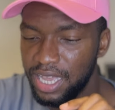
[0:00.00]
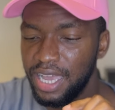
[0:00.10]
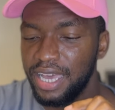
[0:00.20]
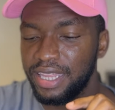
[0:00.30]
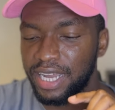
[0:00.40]

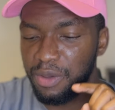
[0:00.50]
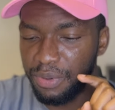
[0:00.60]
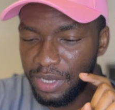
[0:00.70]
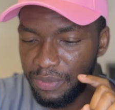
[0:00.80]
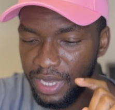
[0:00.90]
And the
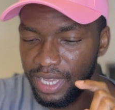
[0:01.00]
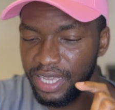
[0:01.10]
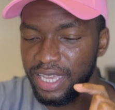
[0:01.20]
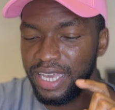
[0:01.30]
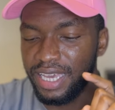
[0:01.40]
Company B
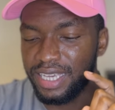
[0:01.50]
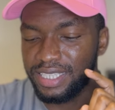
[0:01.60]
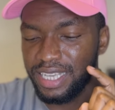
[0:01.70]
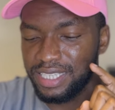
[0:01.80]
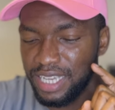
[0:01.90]
is
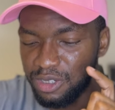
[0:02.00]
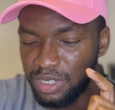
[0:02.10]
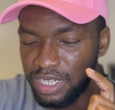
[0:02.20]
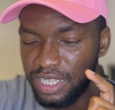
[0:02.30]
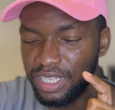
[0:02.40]
the
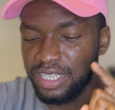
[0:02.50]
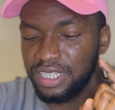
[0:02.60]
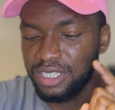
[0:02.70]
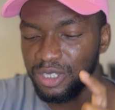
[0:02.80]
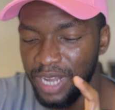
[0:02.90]
Century
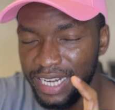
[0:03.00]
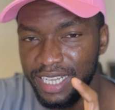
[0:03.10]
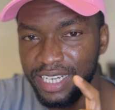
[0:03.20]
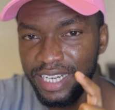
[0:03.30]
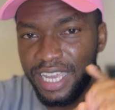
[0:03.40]

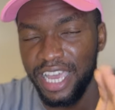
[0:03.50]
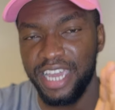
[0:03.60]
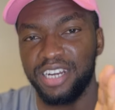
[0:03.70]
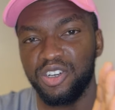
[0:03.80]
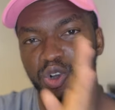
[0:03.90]
Trading
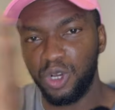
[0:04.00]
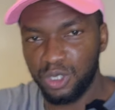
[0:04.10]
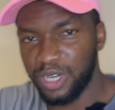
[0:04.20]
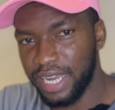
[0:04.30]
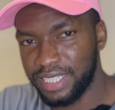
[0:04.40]
and
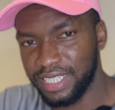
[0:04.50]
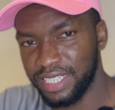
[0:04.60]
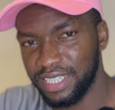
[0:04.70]
Contracting.